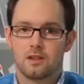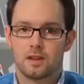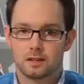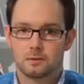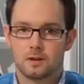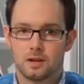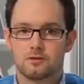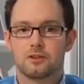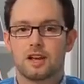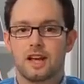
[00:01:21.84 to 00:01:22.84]
The
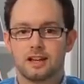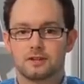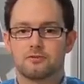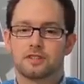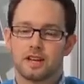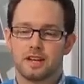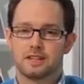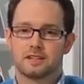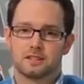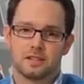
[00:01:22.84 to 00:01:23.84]
X100S
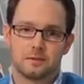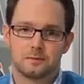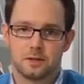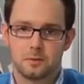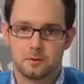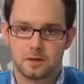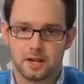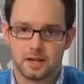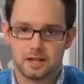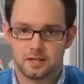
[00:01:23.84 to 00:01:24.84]
retains the same
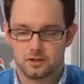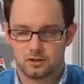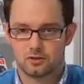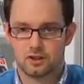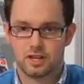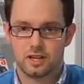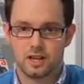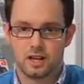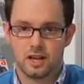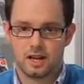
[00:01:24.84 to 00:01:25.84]
2.8-inch screen
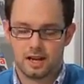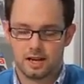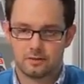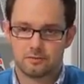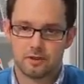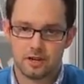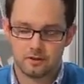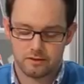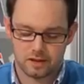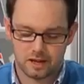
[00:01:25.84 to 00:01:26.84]
at the
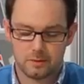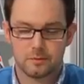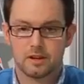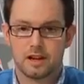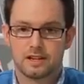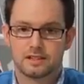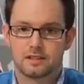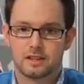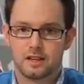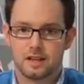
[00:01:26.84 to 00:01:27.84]
rear of the camera as
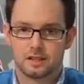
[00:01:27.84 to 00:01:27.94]
the